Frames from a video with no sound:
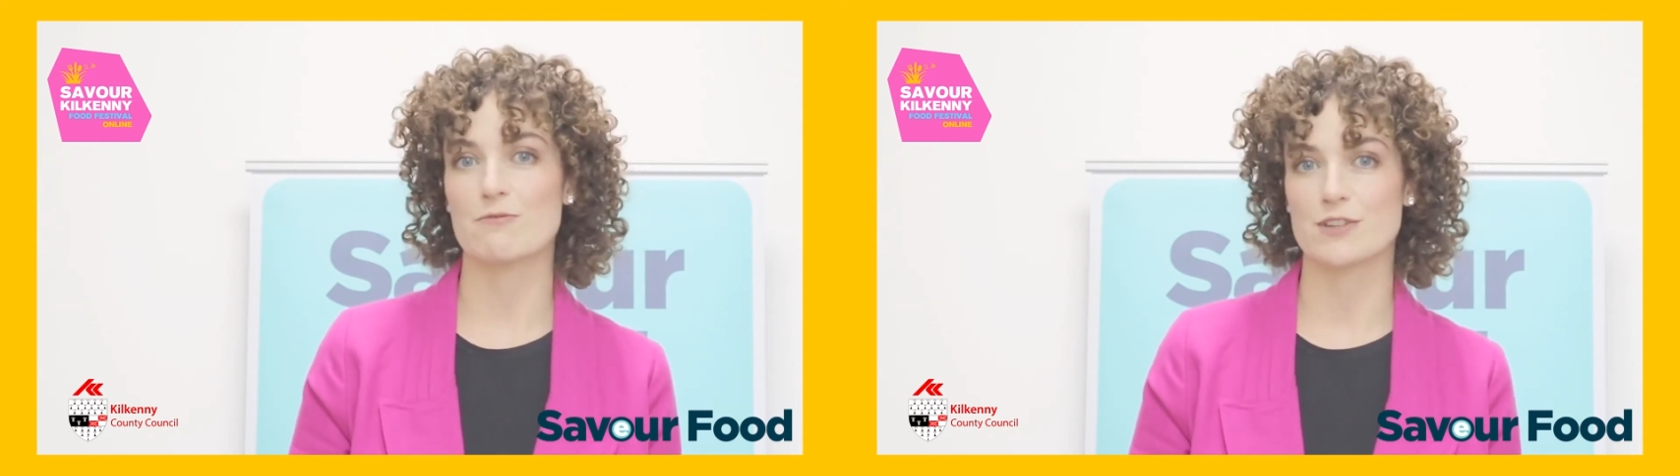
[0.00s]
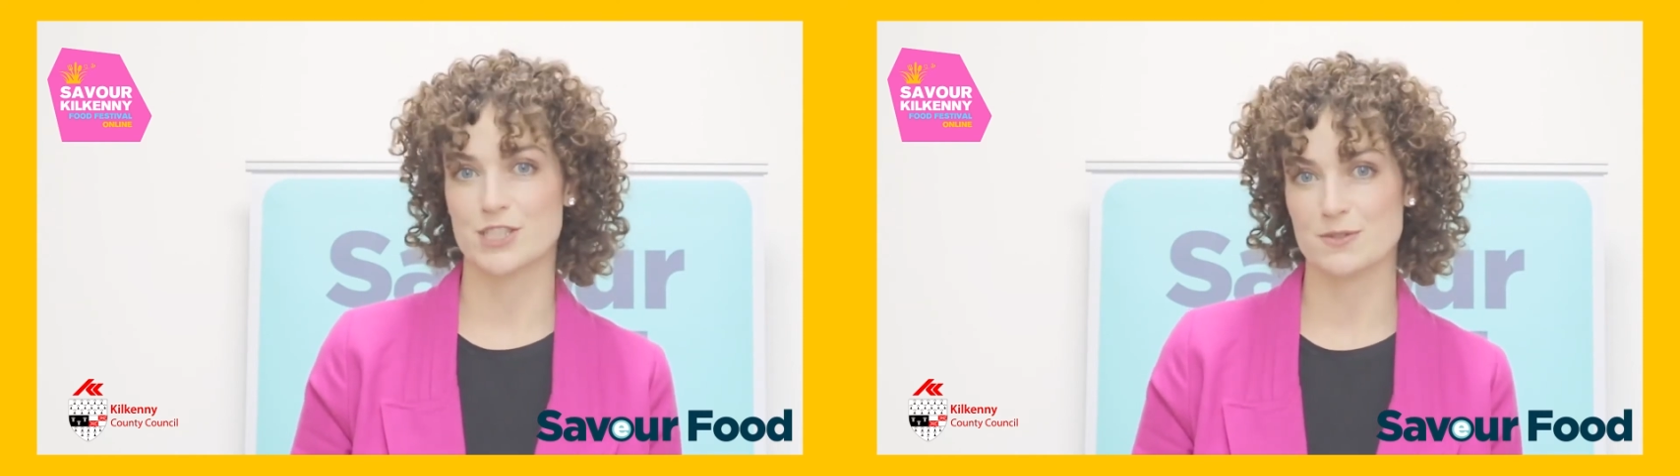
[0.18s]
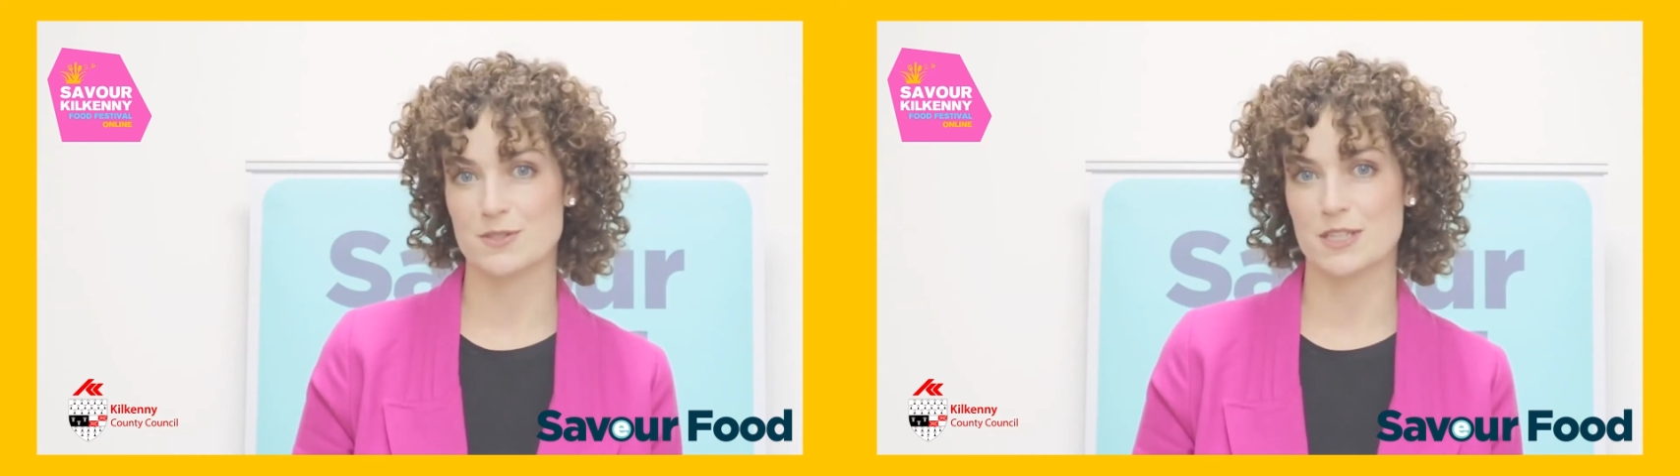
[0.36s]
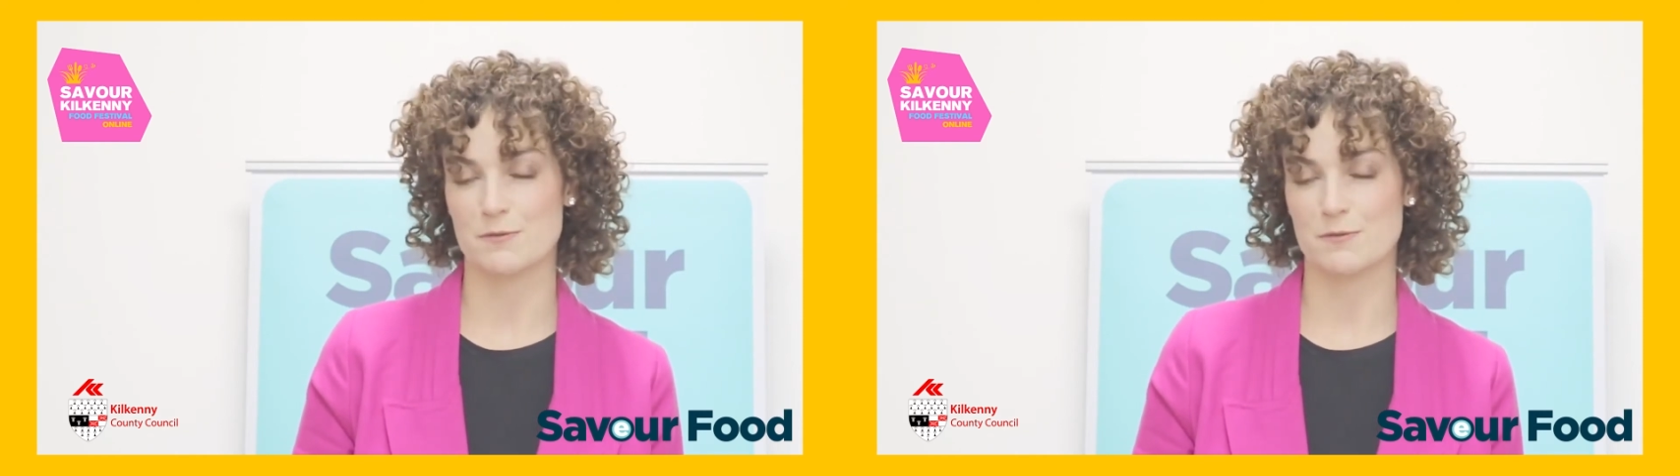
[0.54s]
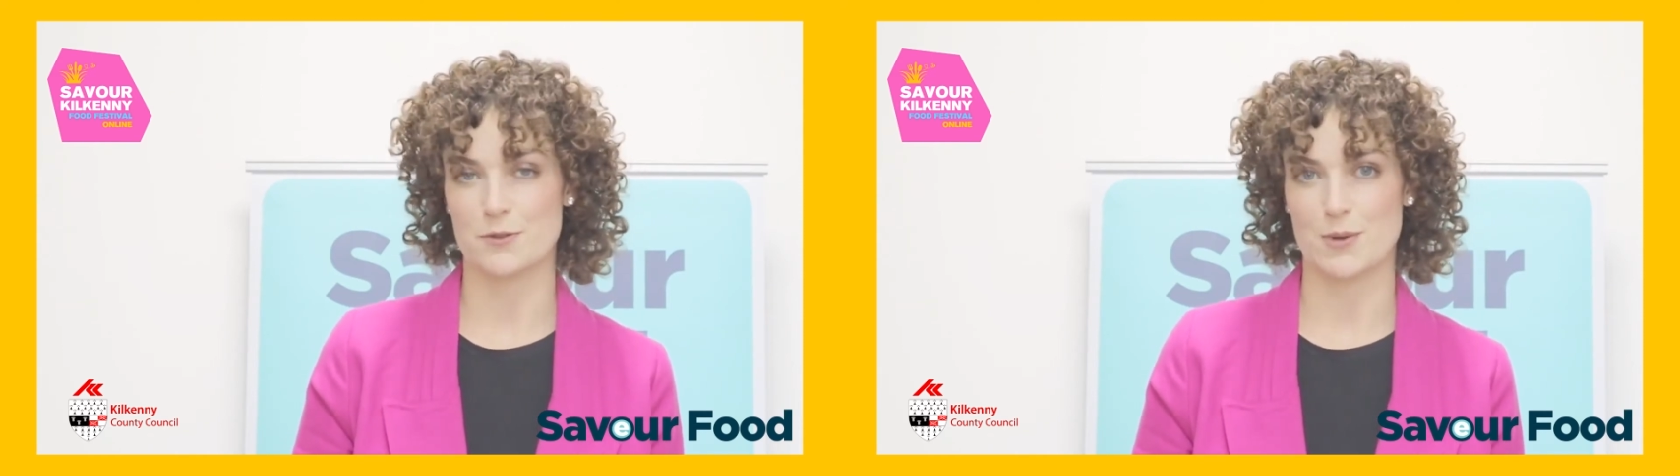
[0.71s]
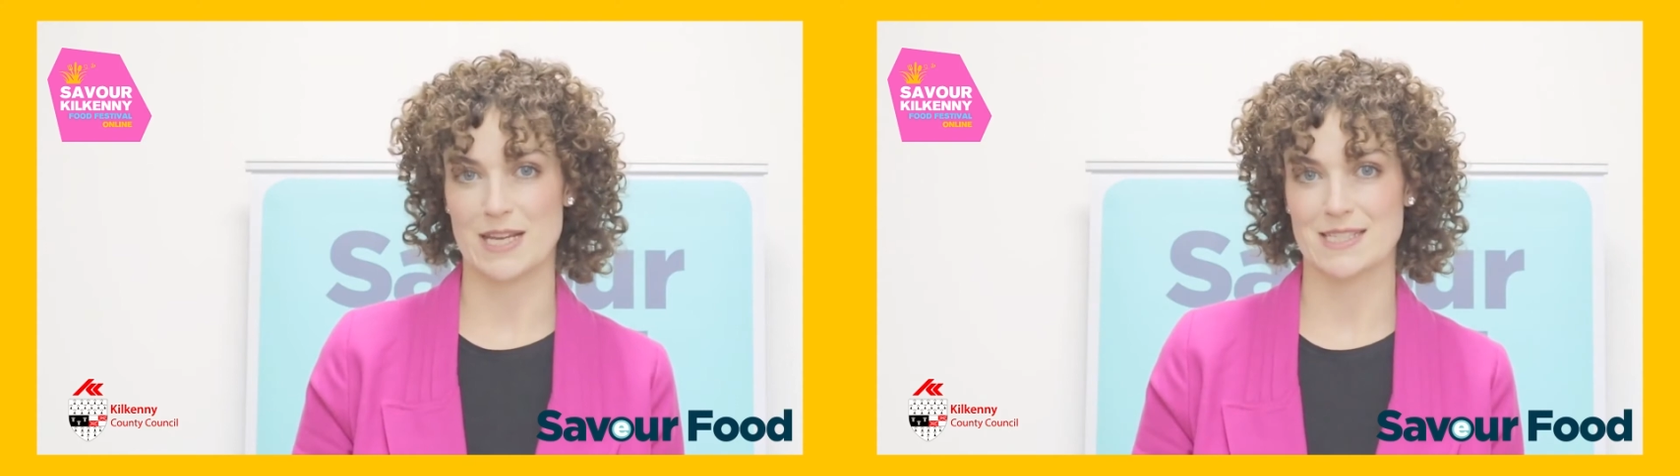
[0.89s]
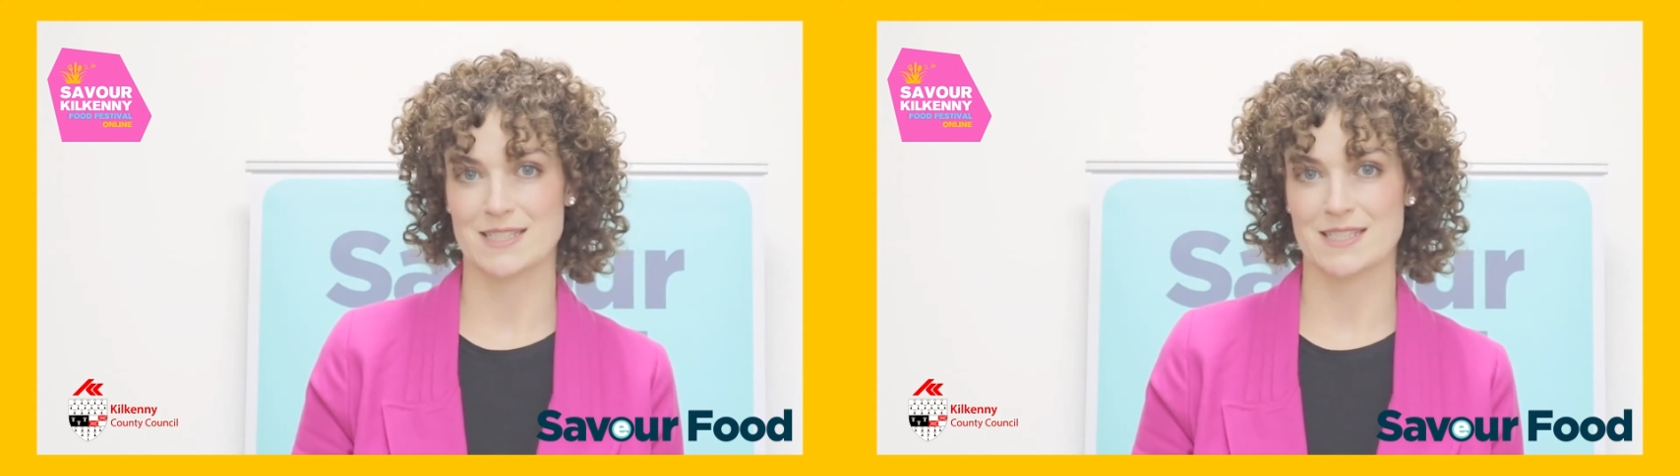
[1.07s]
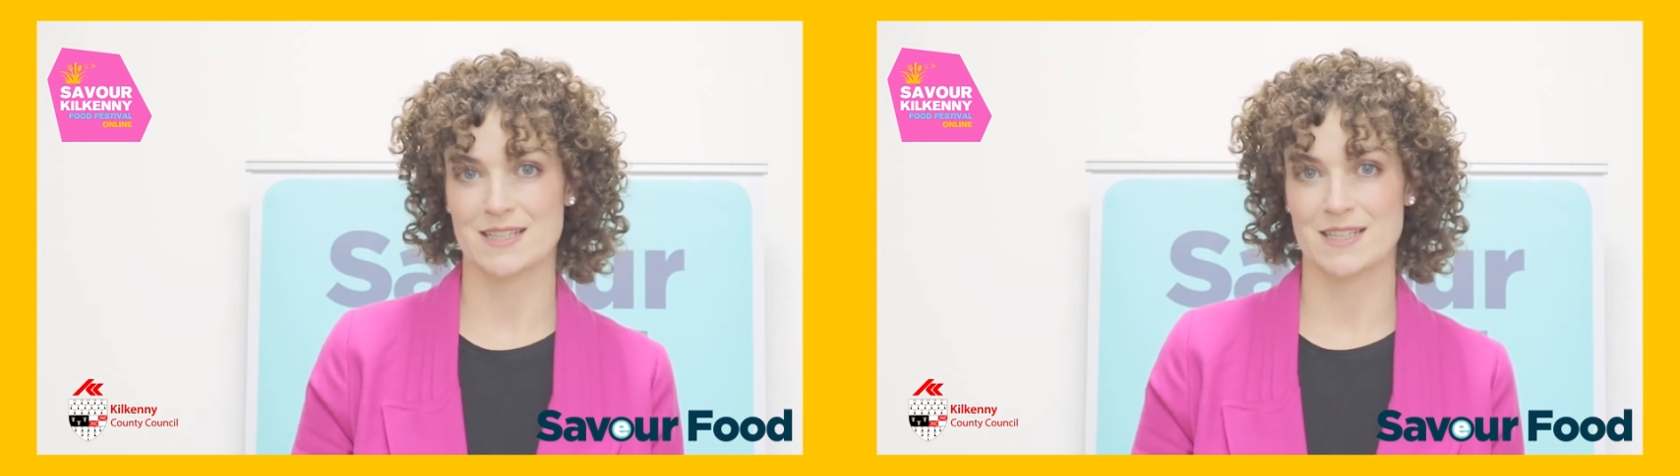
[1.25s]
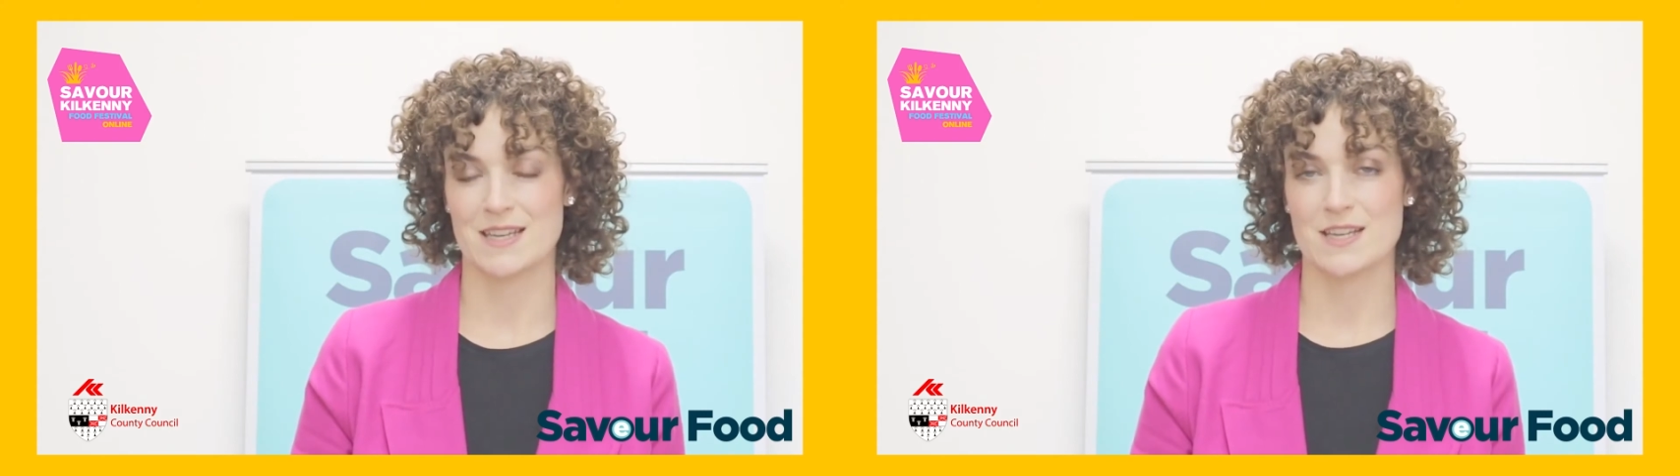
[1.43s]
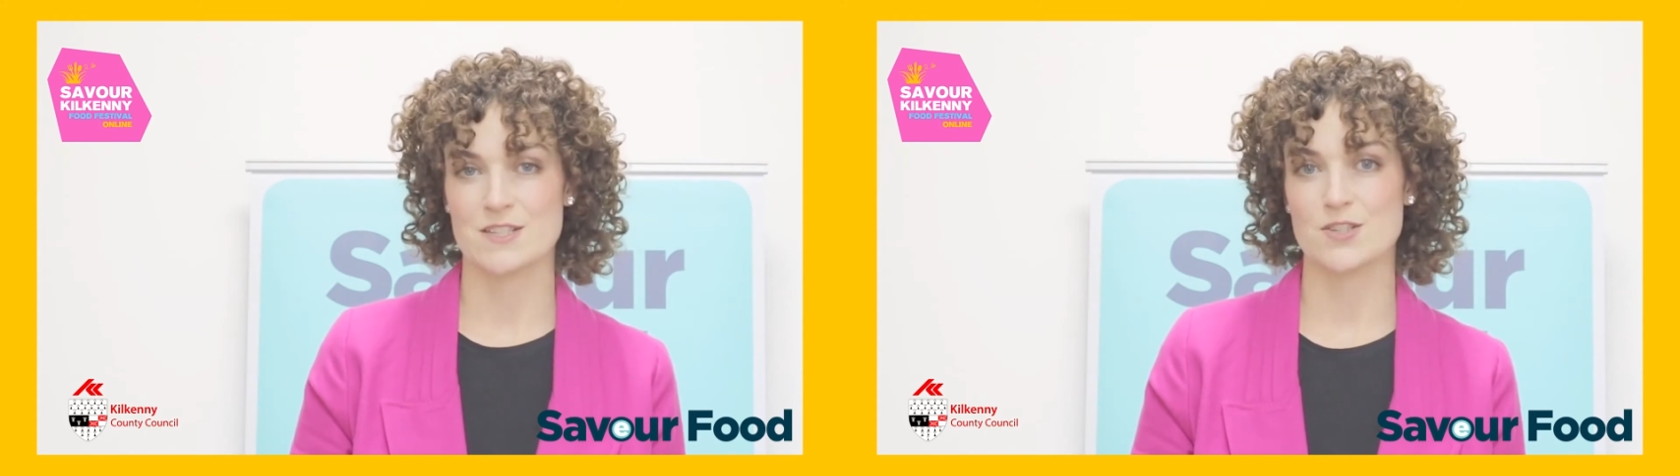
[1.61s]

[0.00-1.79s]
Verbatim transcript: and reducing food waste.